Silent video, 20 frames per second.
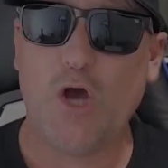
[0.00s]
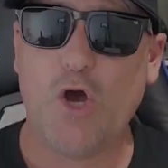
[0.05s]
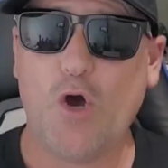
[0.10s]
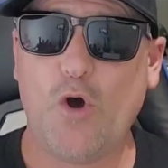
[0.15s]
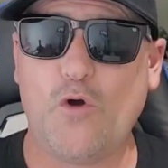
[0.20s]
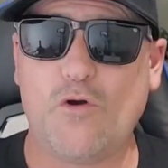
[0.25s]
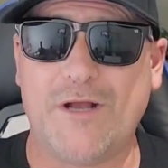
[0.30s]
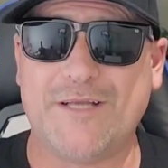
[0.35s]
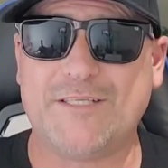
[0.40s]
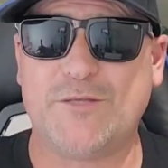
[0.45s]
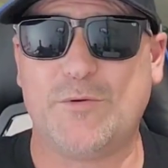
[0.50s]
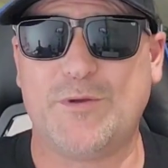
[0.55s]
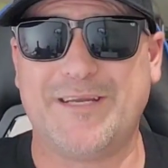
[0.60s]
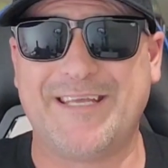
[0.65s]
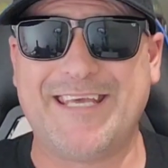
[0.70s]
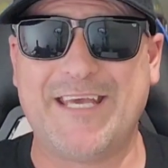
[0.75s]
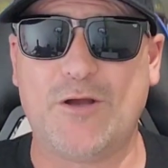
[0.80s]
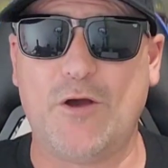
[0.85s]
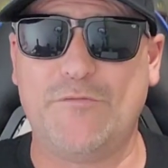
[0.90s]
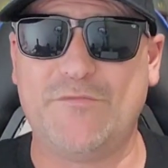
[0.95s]
Alright, so we're going
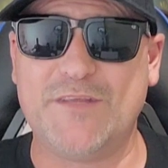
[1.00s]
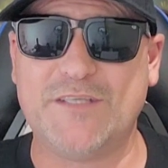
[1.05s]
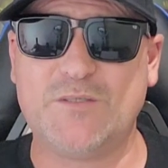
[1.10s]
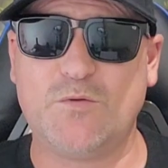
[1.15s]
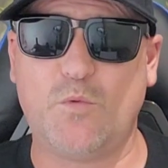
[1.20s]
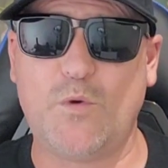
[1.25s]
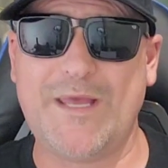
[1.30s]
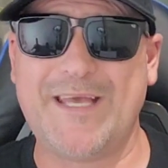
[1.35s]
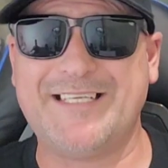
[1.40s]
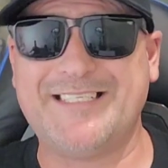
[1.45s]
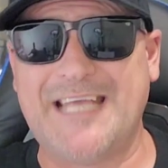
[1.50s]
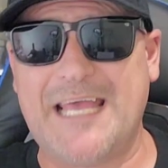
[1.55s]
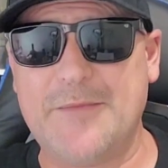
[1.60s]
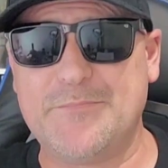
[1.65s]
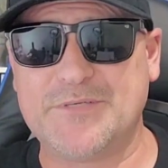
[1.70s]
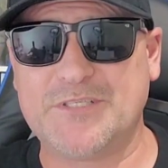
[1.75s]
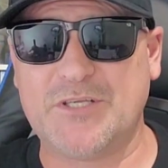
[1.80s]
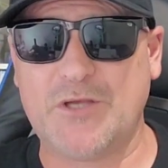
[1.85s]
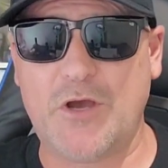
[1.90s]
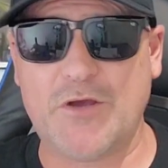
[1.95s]
to kick off this week's
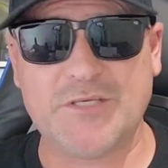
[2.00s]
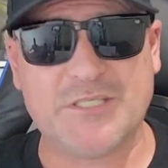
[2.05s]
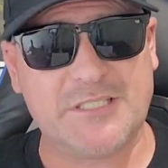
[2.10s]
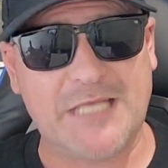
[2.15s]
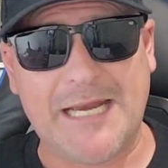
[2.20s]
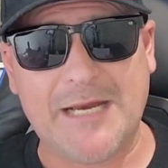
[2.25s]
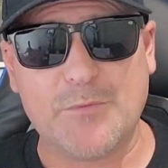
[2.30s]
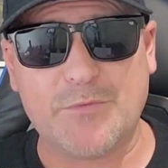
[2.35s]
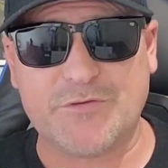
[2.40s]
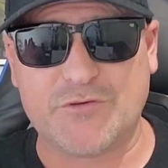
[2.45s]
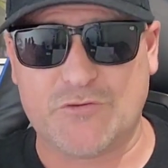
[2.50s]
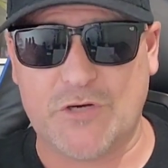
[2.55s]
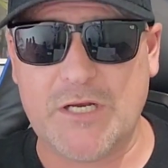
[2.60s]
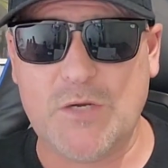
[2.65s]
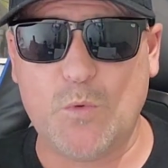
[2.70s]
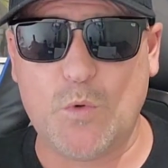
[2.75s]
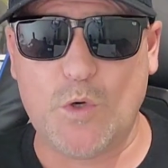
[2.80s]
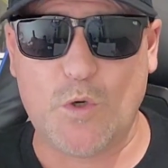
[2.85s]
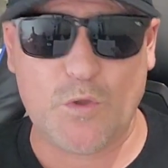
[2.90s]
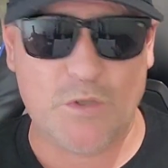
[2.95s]
episode starting with
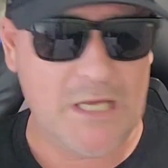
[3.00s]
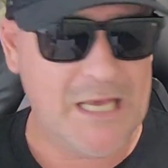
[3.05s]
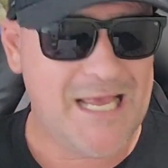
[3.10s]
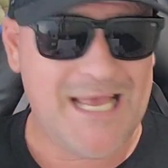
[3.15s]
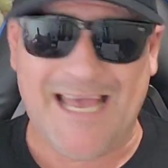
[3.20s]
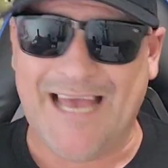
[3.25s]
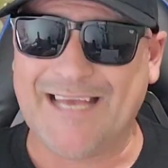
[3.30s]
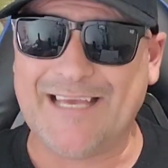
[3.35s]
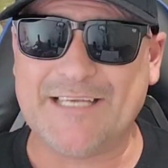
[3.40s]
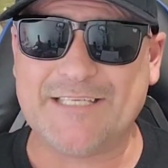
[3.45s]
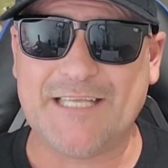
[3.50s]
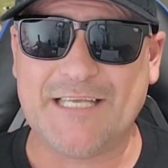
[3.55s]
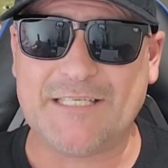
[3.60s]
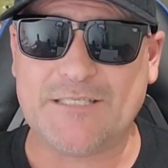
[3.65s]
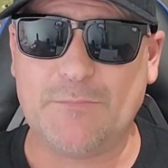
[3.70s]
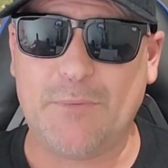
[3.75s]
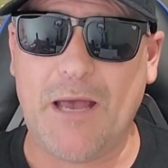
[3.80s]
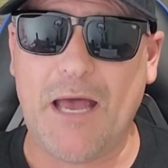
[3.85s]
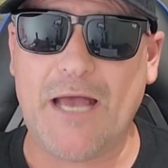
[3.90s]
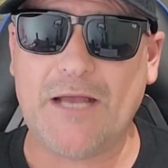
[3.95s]
Dreamworld. I guess that's
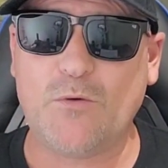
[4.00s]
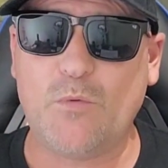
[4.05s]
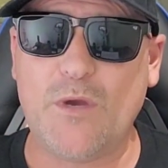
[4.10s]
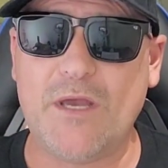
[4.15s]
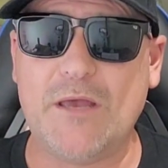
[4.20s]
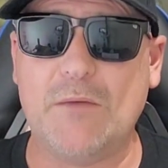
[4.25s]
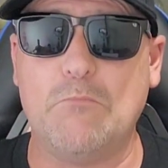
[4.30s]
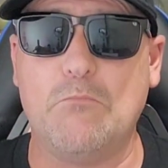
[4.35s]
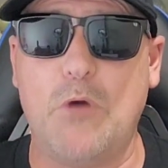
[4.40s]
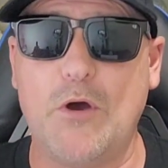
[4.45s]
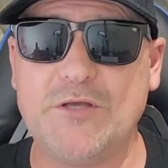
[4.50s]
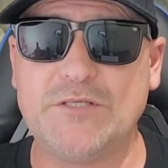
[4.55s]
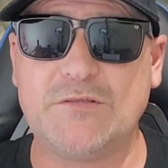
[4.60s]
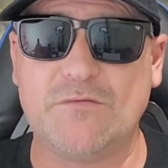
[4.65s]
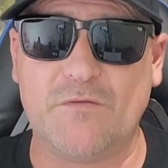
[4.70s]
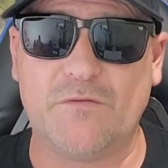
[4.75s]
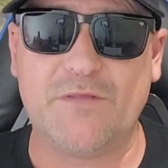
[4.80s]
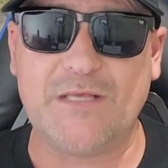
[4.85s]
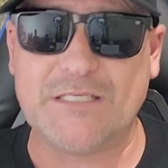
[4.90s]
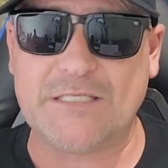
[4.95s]
the park where most of
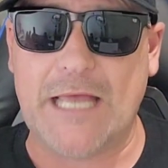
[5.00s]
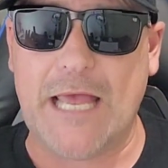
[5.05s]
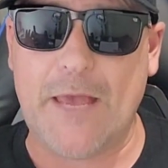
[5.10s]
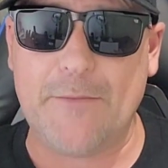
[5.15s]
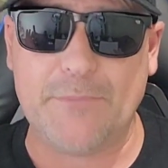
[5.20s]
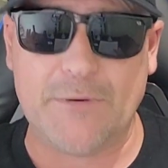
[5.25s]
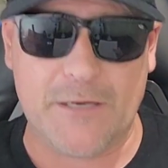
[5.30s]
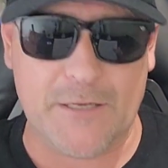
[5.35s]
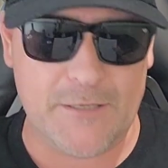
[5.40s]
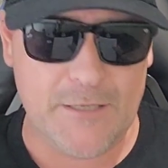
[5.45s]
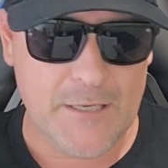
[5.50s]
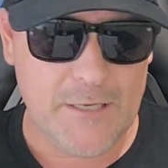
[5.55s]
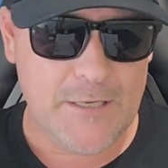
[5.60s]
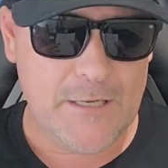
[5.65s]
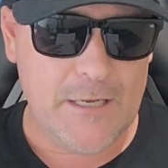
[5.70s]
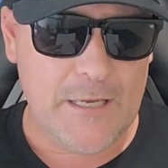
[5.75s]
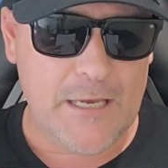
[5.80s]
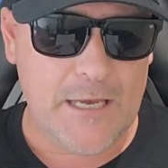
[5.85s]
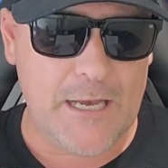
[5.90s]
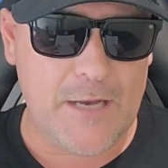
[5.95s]
the things are happening.
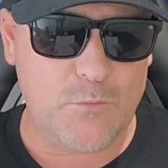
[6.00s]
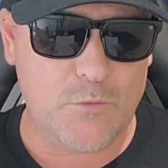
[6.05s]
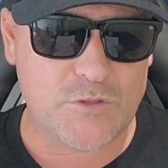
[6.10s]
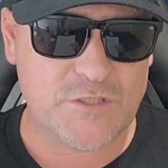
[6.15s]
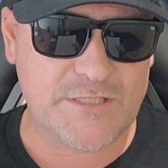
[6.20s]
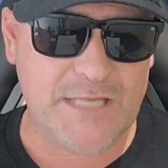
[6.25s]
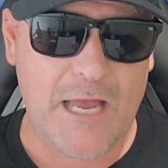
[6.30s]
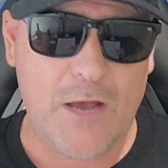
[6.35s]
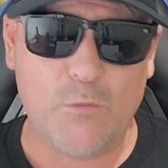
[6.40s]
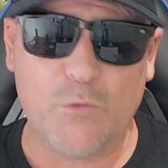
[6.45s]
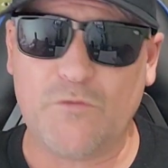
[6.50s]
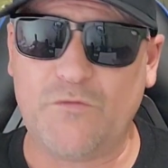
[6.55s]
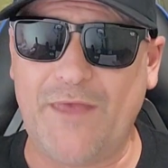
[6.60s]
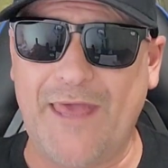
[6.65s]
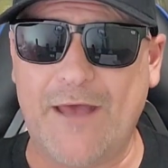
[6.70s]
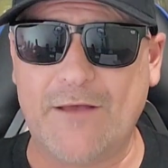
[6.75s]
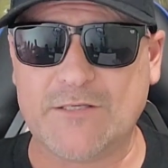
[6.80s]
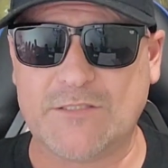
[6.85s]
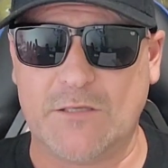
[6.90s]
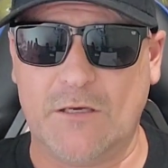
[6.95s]
We'll start with
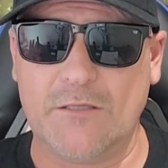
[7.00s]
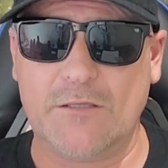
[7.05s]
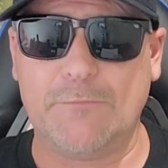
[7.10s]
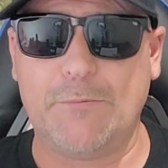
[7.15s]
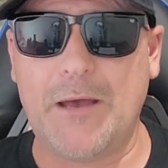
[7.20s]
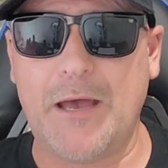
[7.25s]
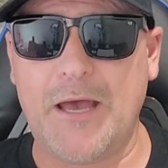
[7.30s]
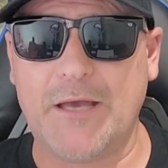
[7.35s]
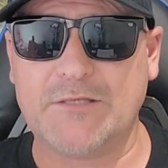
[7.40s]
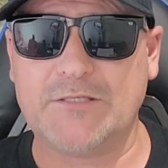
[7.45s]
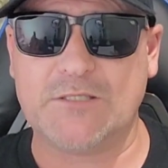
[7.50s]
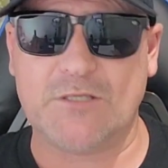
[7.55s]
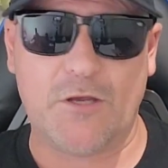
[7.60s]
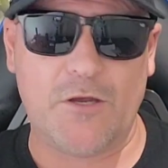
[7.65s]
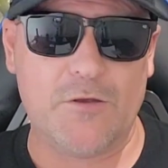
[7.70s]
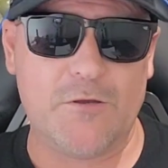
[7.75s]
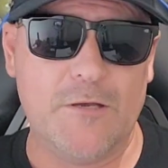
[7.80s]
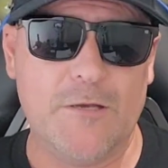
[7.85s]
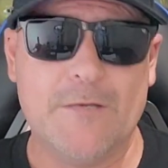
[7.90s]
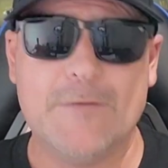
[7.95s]
outside the park.
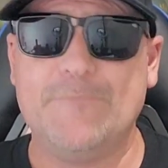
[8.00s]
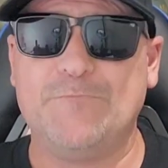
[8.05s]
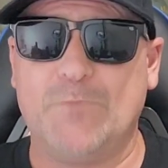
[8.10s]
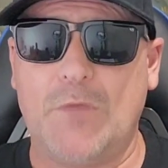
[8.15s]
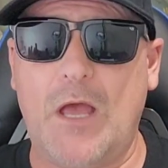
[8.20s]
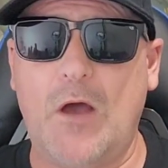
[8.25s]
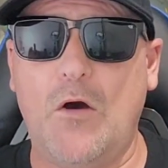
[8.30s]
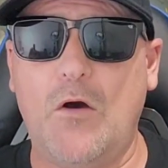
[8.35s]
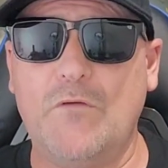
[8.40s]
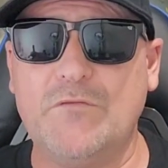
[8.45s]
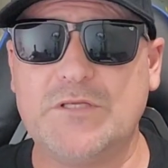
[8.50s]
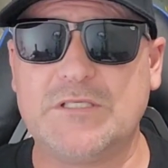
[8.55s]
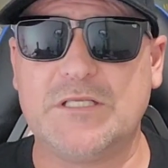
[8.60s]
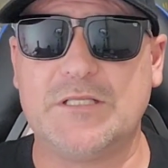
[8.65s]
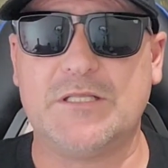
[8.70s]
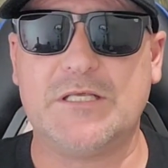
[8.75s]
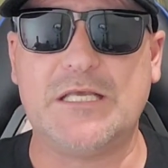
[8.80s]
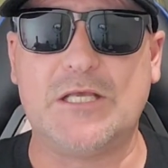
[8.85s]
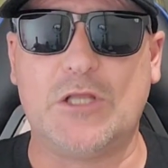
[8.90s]
So obviously the